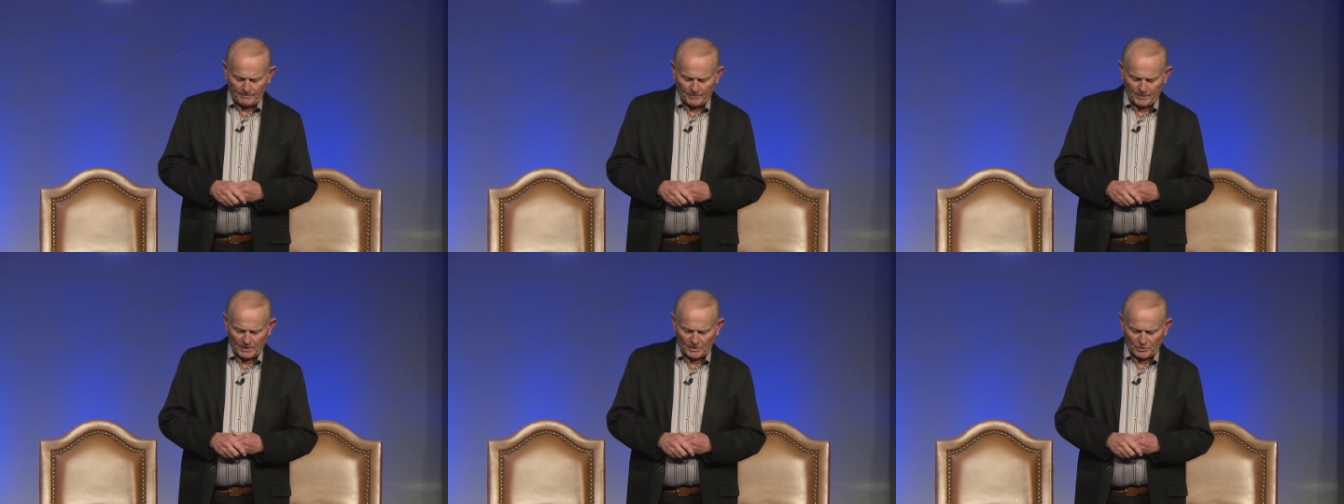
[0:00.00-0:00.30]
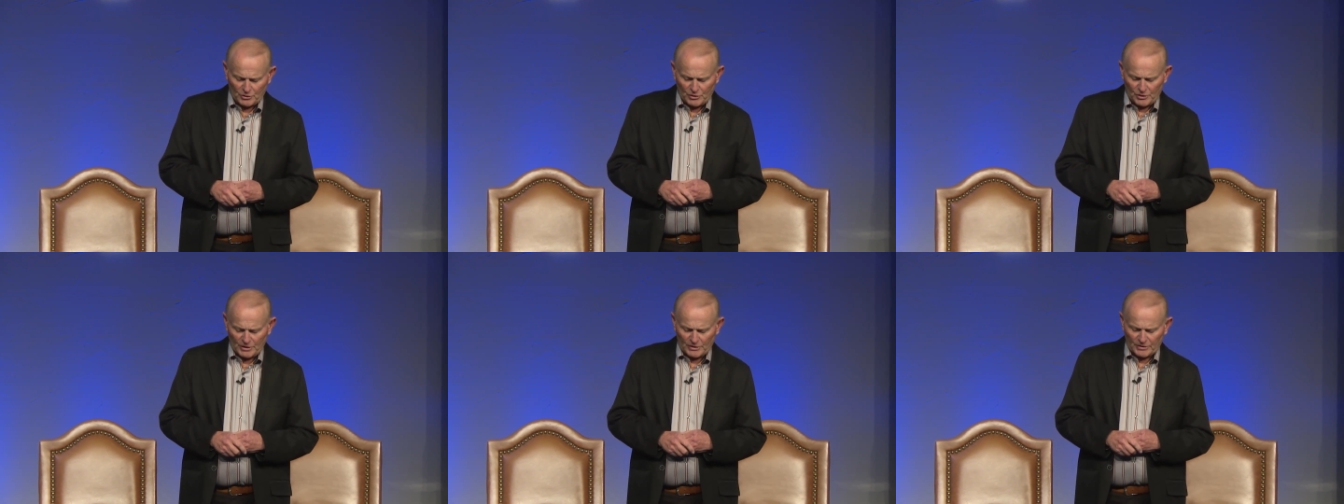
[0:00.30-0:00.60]

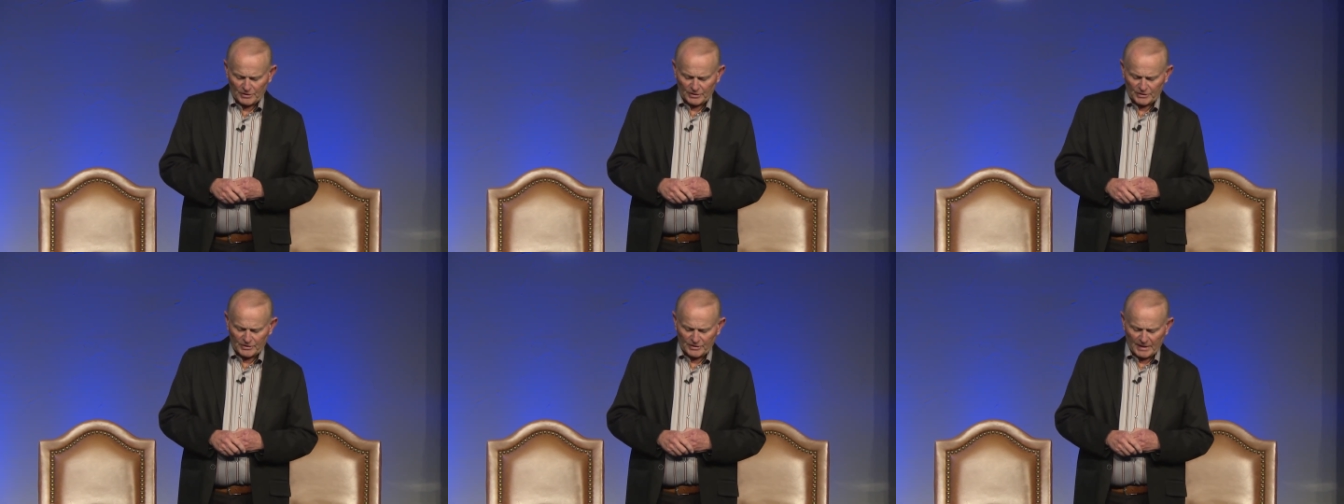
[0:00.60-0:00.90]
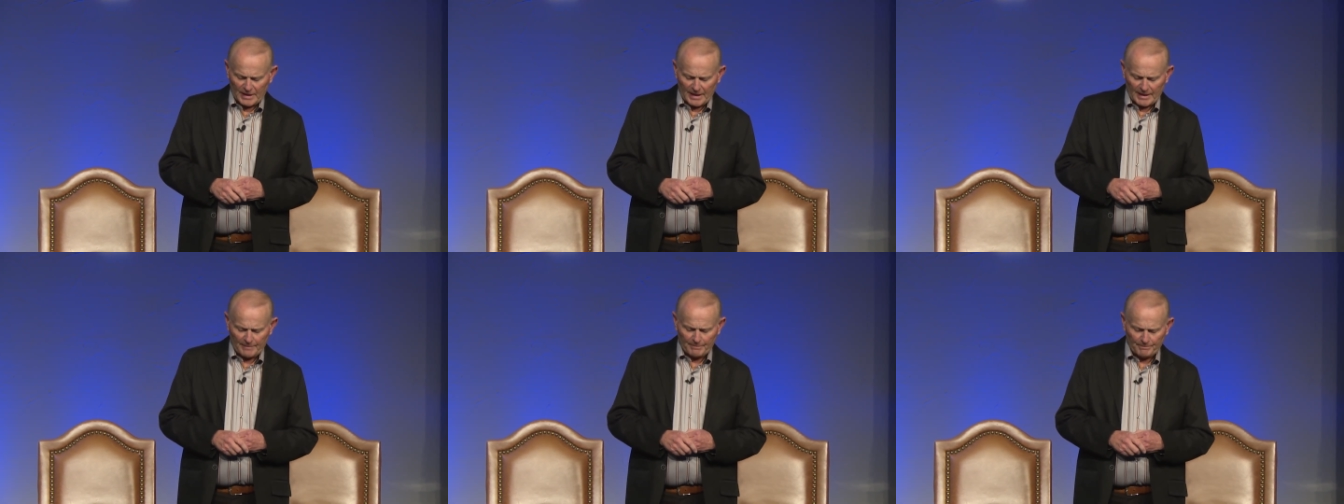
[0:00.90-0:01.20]
in Jesus'
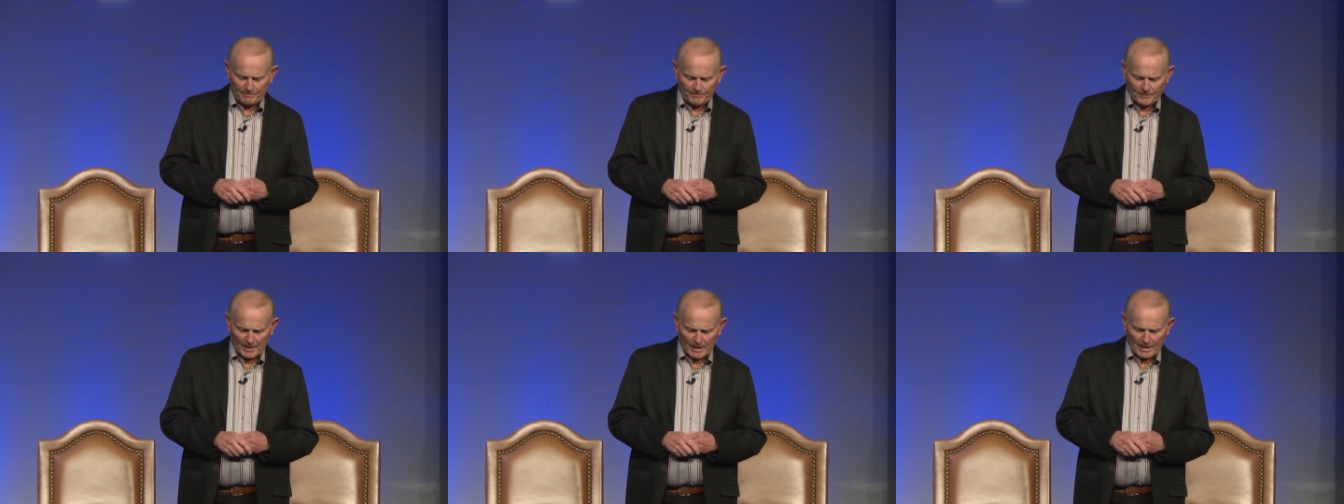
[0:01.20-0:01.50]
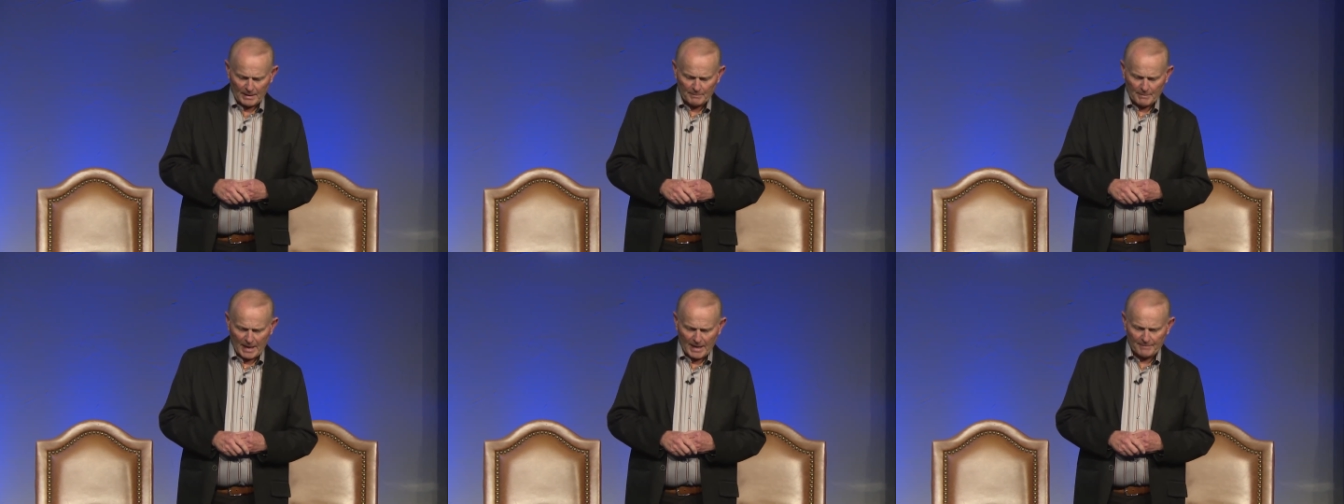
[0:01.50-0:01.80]
name.
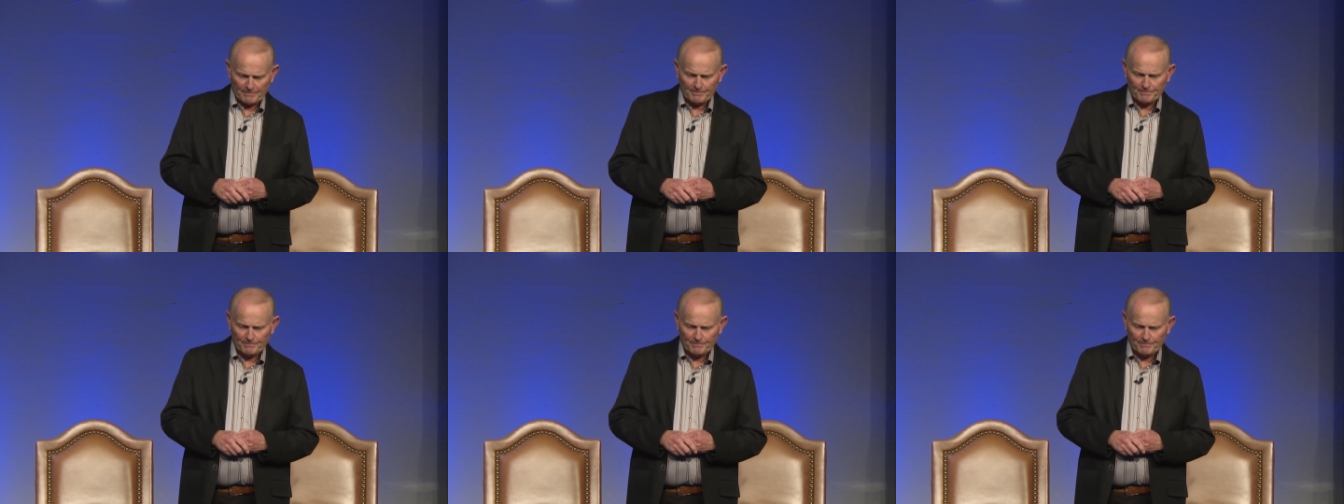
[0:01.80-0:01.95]
Amen.